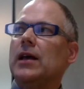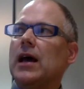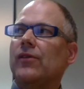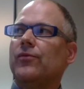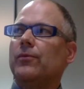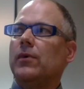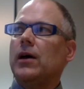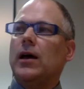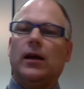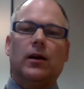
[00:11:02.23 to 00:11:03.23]
have
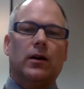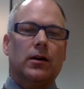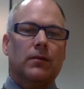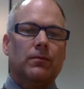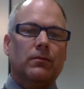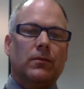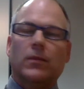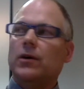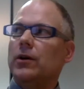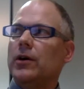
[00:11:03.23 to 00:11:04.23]
a
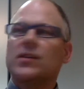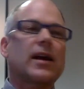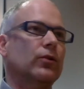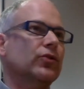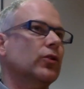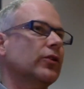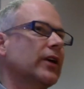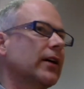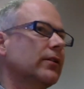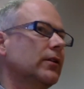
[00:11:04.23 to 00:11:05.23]
sales
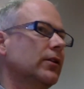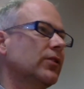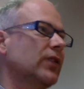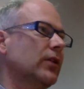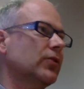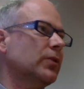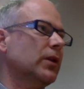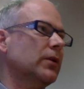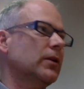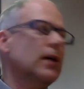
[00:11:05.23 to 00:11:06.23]
contact in the sales
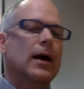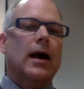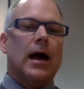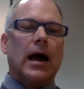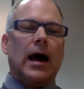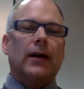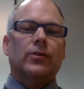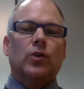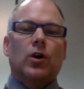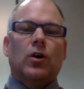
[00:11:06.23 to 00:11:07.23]
department.
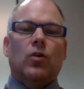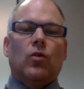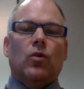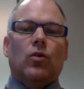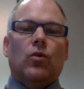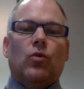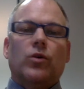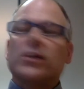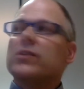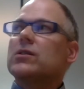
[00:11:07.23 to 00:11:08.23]
And
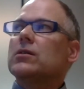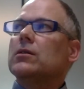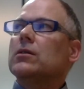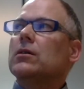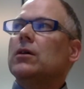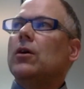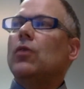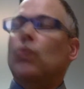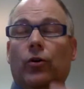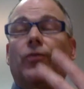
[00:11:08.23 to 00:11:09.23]
what
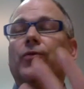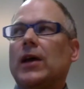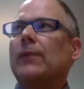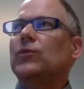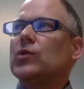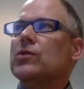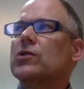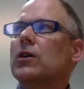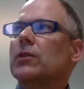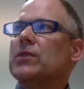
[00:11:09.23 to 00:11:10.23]
often happens when you
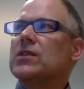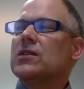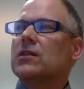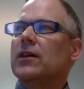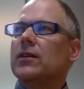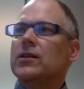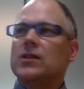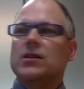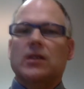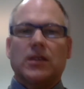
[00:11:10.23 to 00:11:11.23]
start a business like this
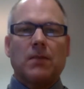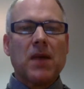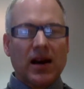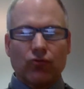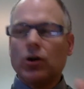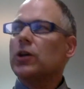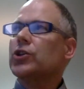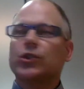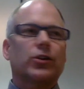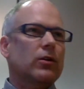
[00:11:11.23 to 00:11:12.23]
is it's a mad
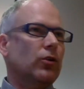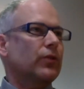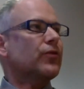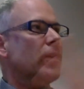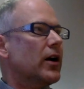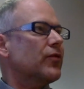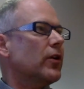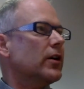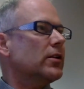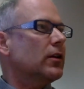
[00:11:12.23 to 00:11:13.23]
rush, a lot of
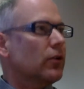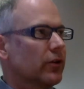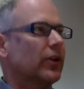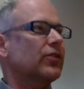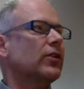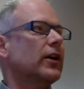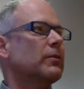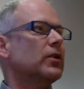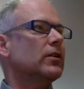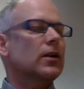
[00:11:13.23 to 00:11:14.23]
firefighting, a lot of
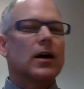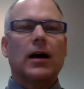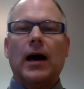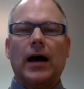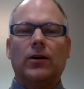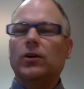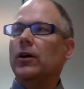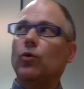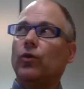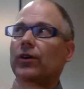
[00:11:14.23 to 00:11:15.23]
excitement, and
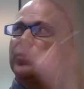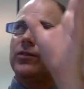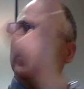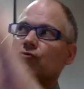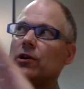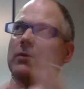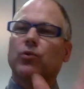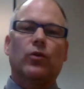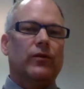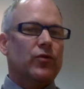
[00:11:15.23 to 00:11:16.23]
all this really
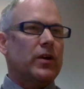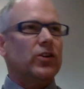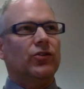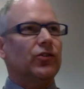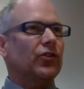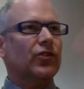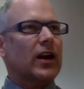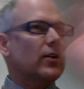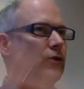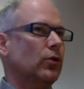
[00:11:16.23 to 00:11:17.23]
important information is just
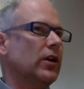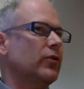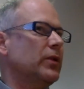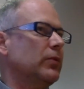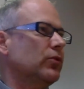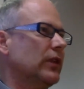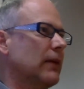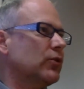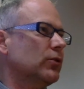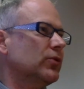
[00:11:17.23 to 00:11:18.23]
scattered all over people's
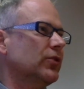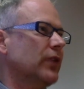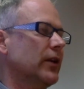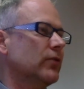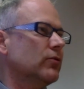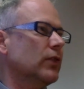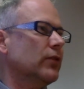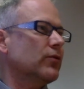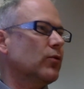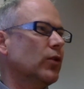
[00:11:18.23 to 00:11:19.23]
laptops as they run
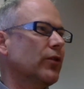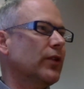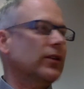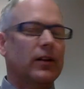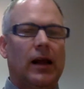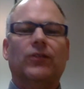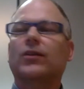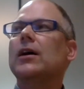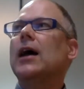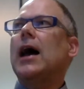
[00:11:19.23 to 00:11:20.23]
from one thing to the next.
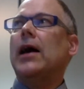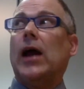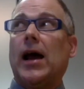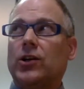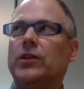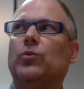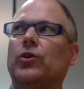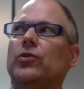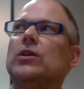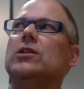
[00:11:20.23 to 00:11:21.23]
And actually what
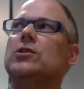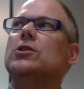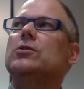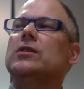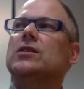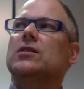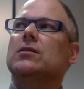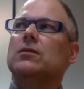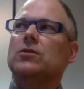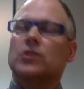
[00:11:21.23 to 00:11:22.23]
you need to do is
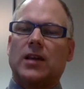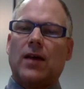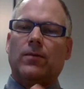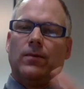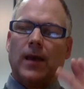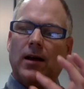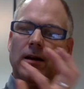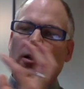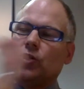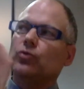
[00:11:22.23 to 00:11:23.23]
just get that
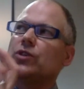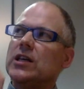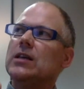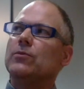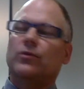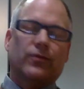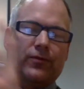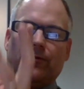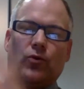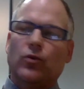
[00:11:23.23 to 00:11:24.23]
initial team of
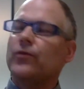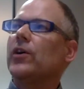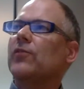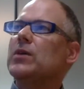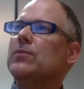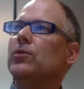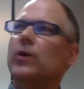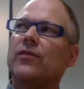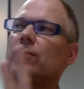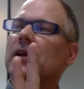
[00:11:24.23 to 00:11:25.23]
4 or 5 people,
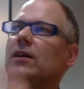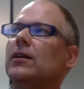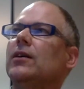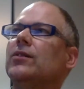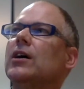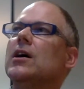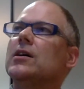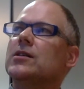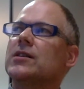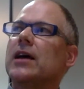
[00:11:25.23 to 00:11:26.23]
whoever many it is,
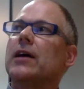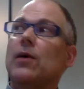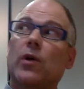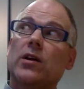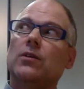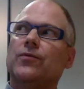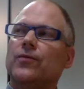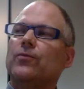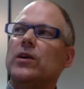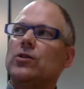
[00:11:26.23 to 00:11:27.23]
to say, okay, when
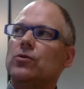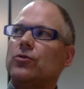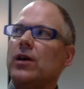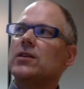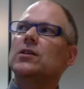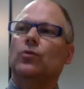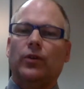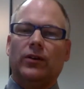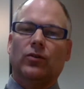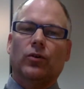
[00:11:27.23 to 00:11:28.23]
you're creating all
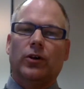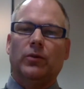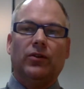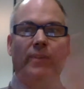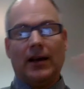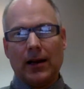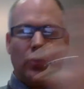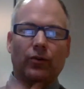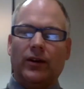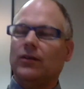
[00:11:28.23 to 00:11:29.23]
these documents and getting
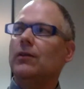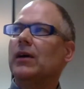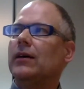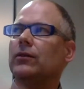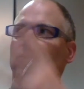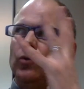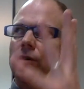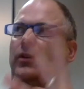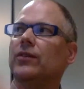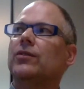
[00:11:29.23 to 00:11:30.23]
all these emails and all
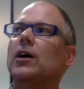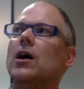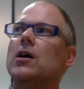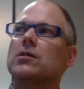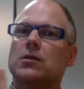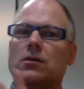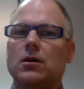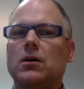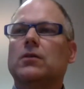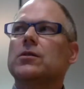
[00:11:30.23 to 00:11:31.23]
of this,
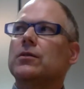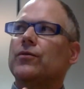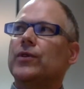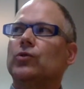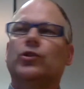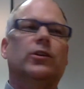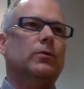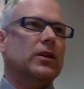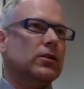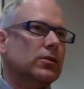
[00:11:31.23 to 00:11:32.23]
start filtering
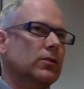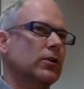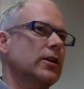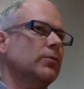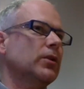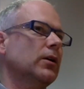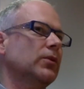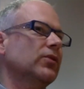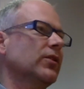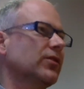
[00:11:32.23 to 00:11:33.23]
them into the right
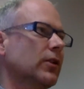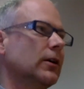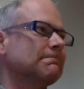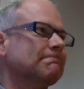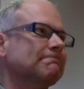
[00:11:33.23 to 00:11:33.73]
departments at the start.